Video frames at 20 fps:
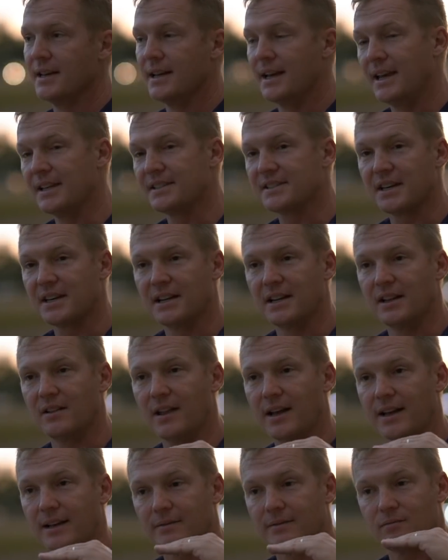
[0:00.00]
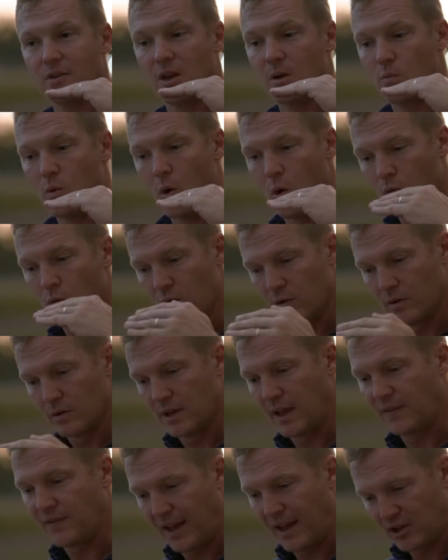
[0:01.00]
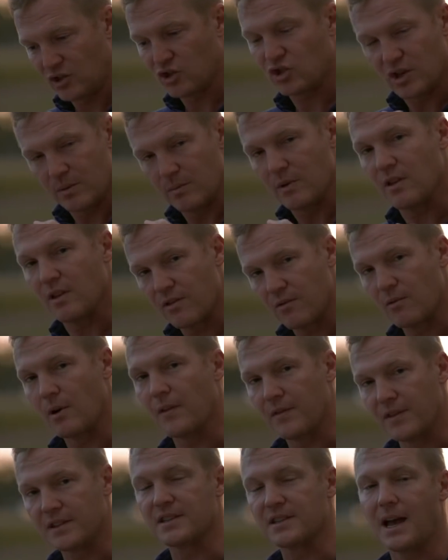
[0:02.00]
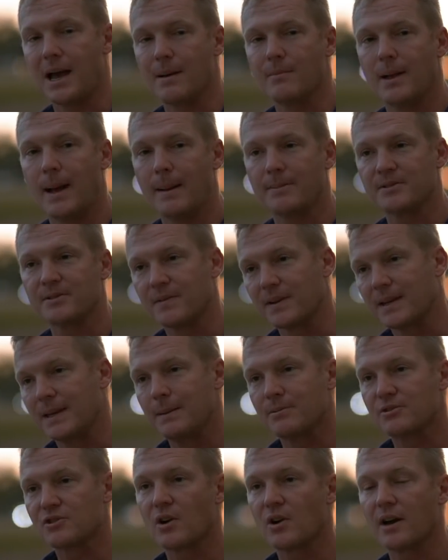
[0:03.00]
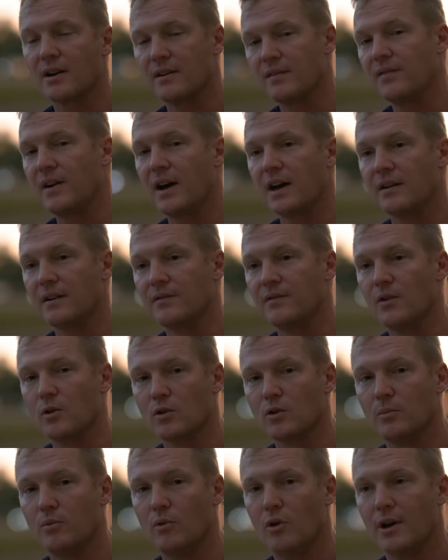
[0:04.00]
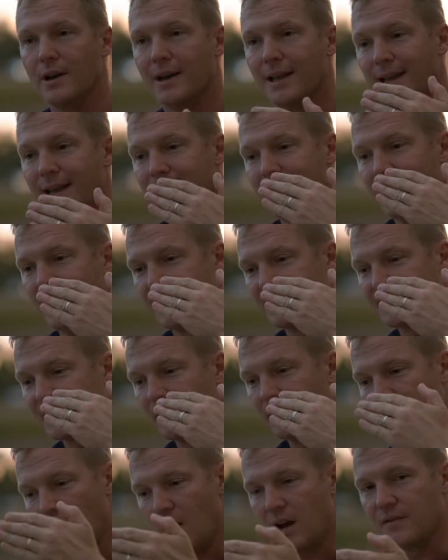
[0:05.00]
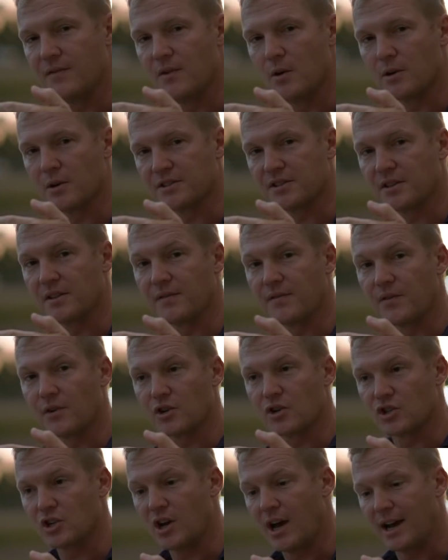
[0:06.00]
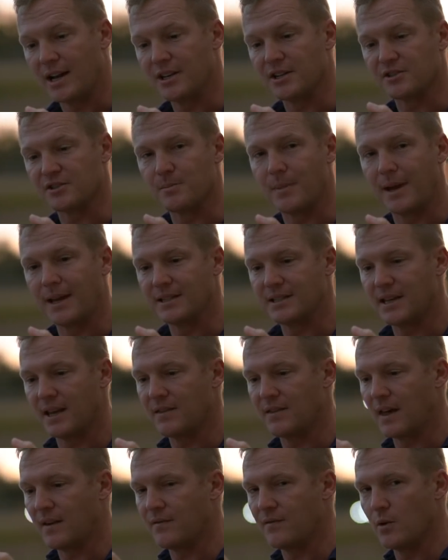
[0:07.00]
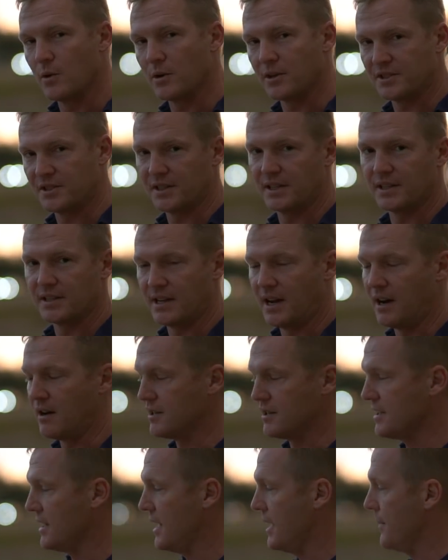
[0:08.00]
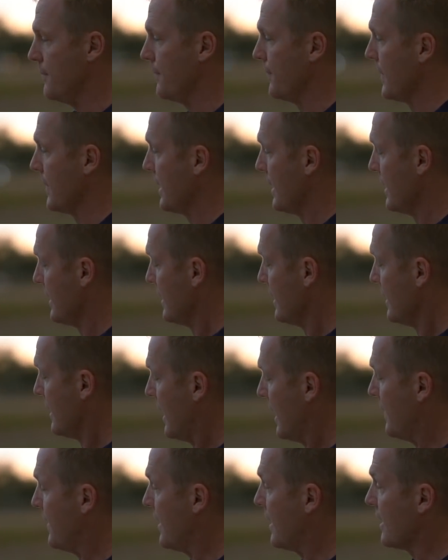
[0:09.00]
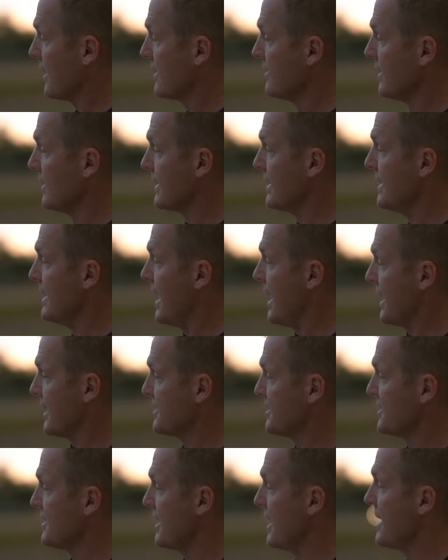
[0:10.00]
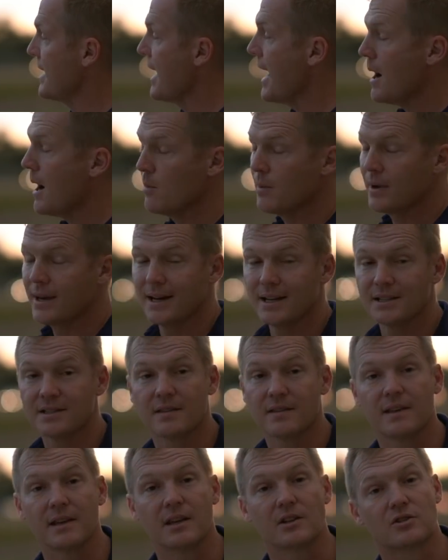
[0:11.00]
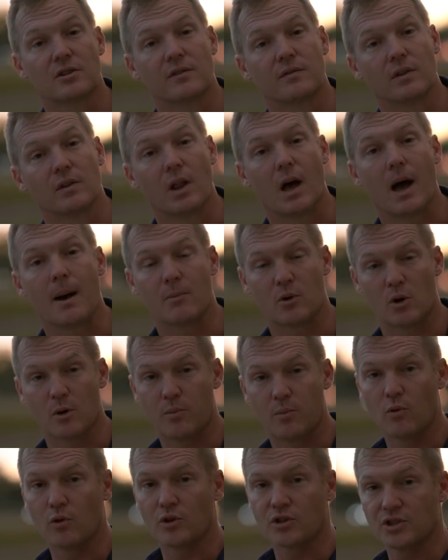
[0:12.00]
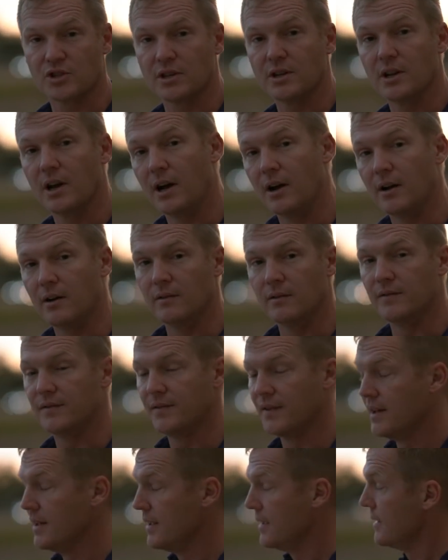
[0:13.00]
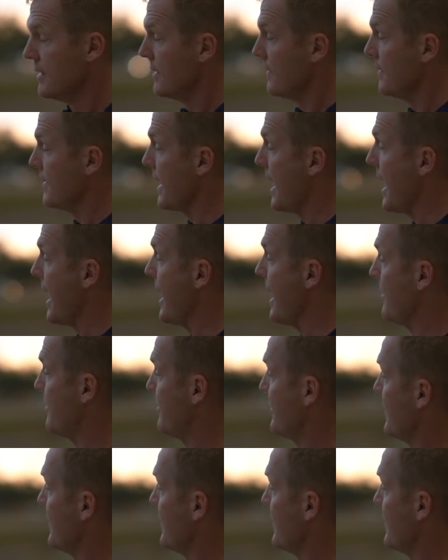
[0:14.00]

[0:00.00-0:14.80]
it's going to it won't get that shimmy throughout the time lapse. If it keeps trying to find a focal point, it's going to lock focus on the first shot and just maintain that focus the entire time. And then I'm going to click next, and now we get into the intervalometer portion of the app.